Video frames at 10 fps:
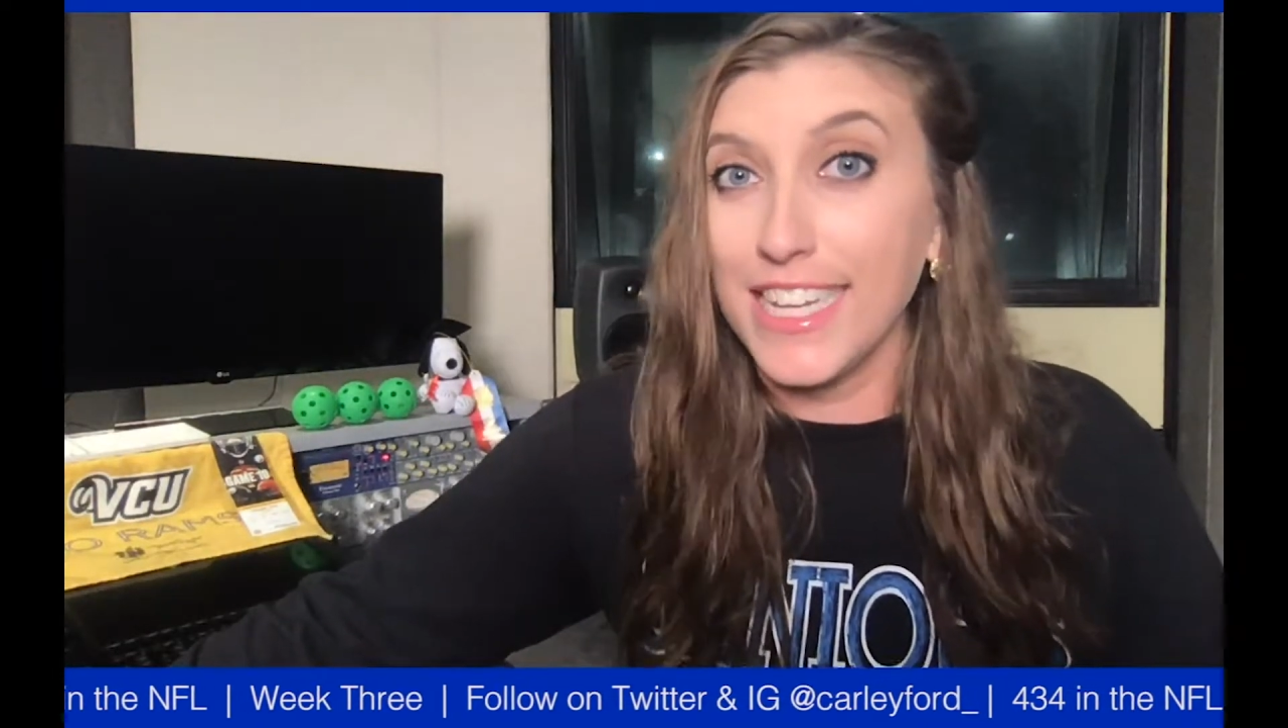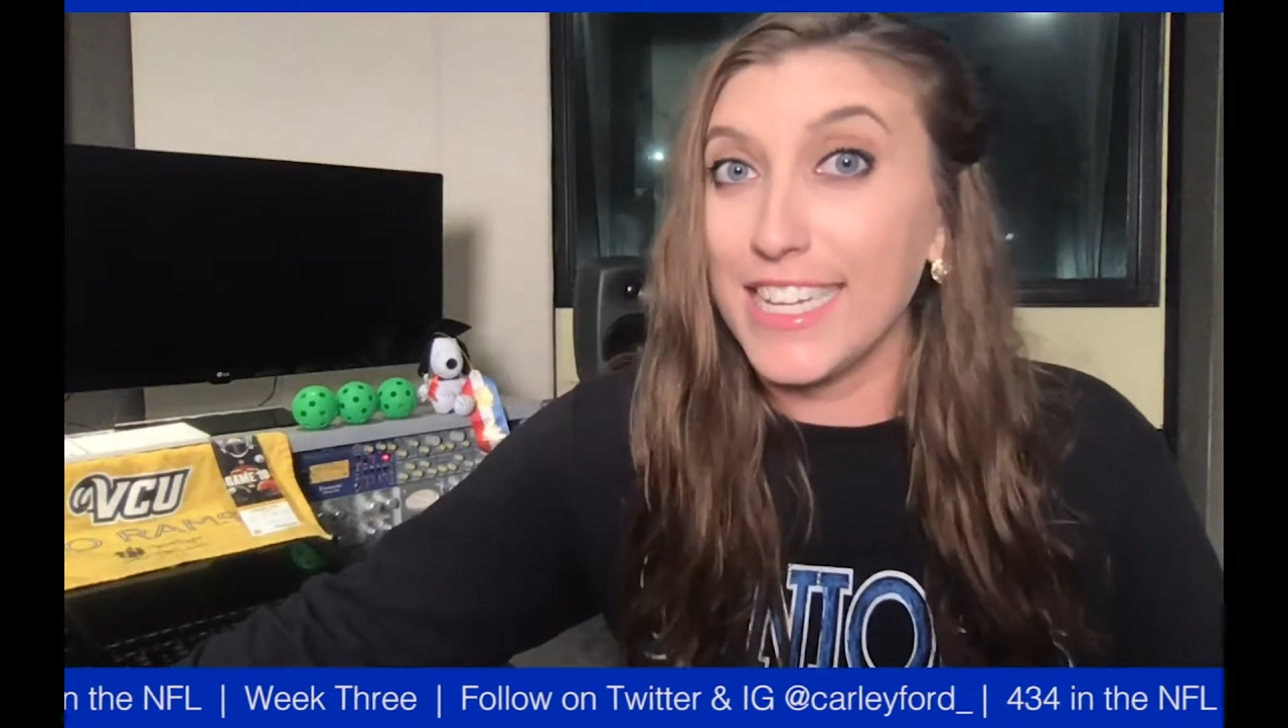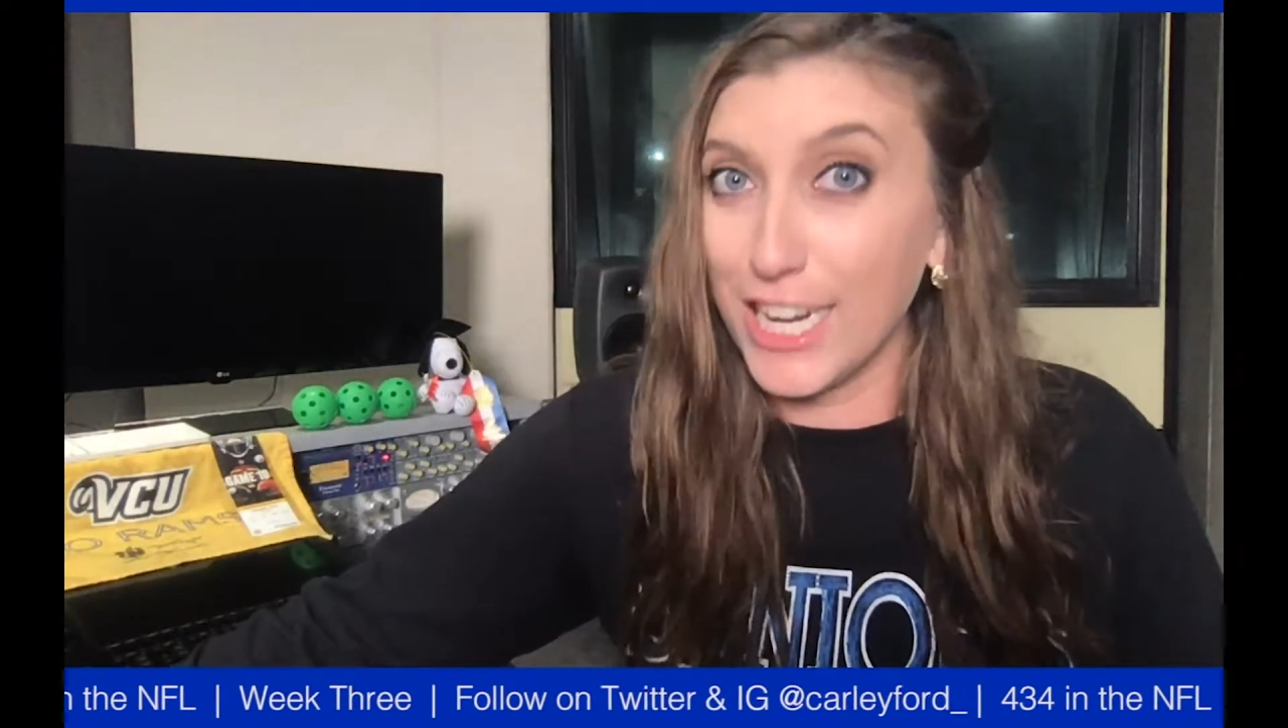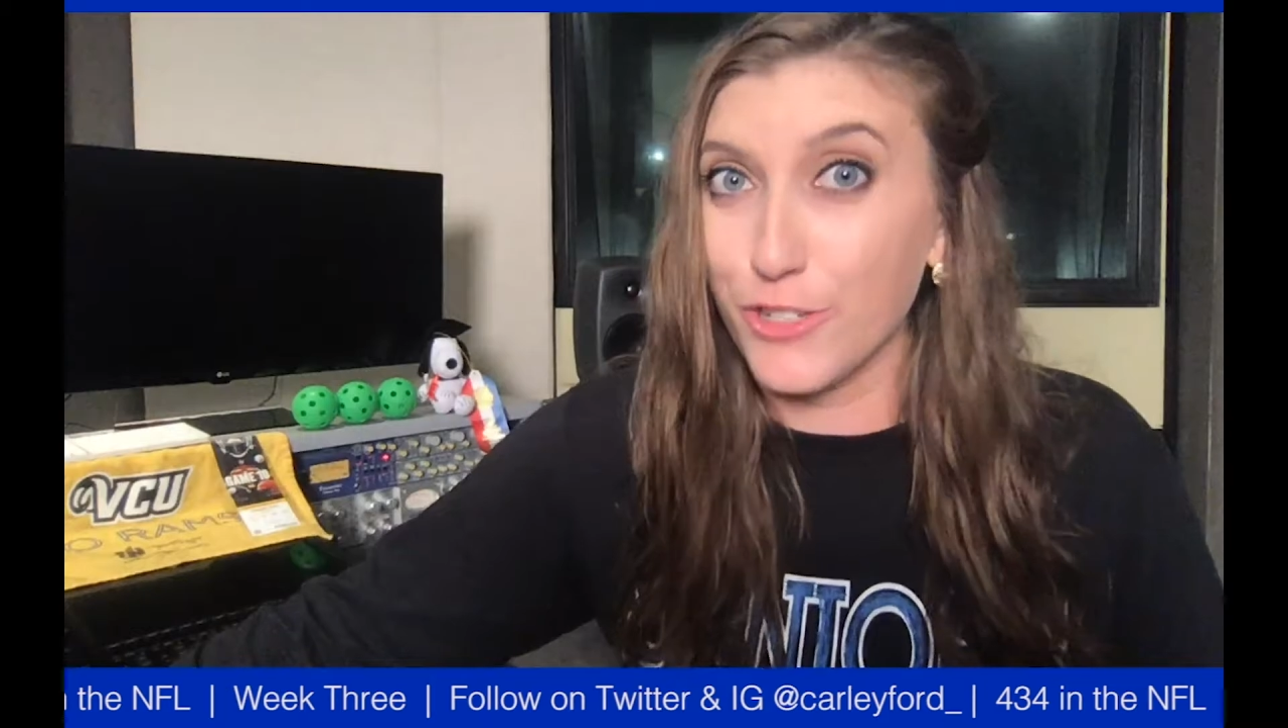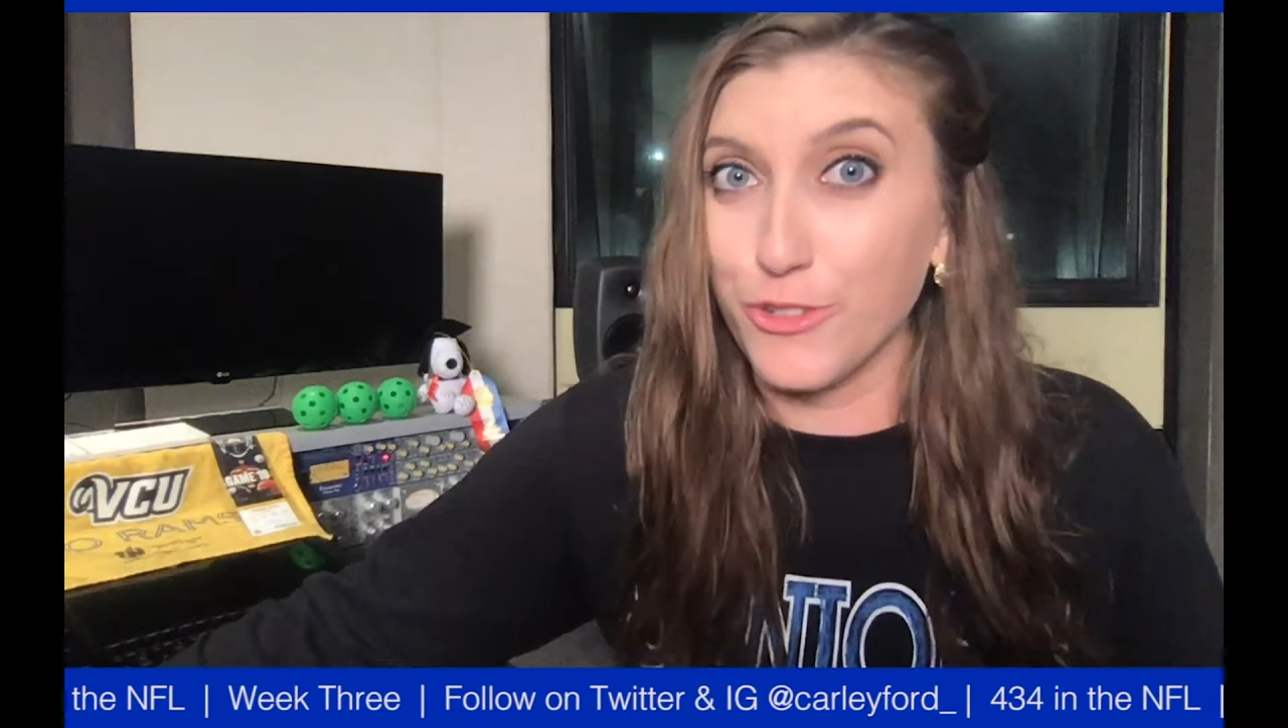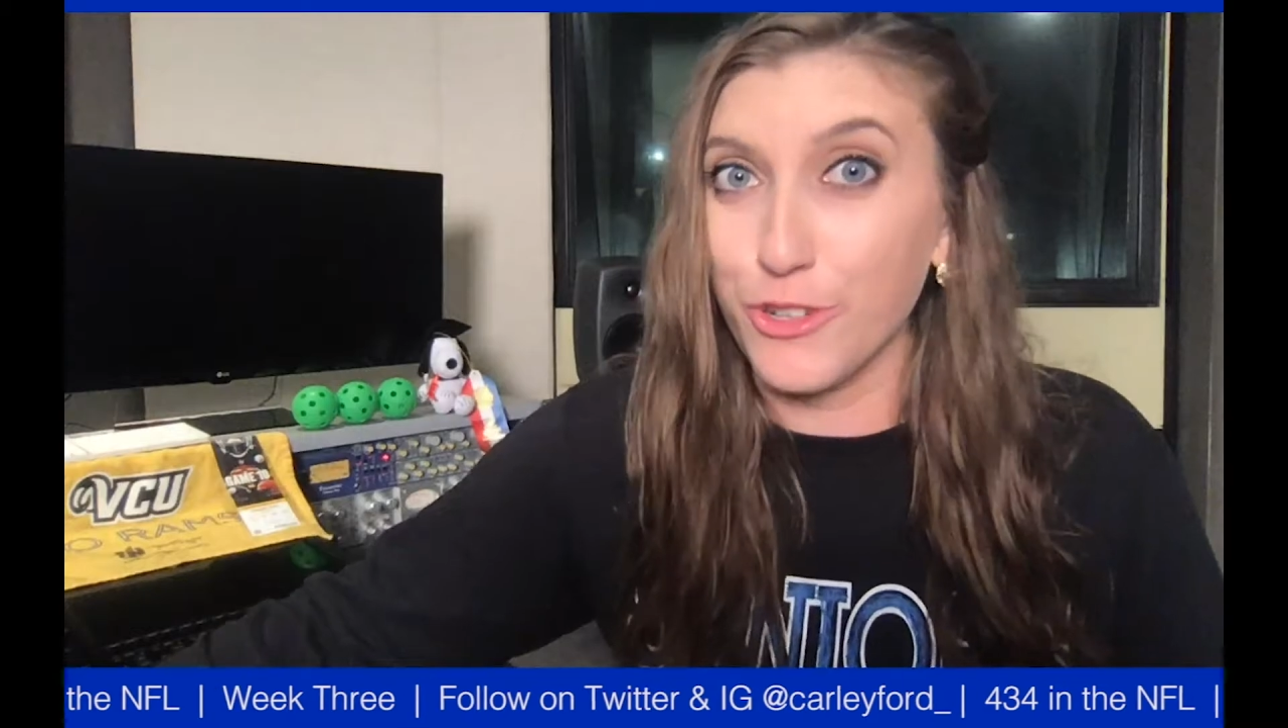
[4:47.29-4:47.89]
national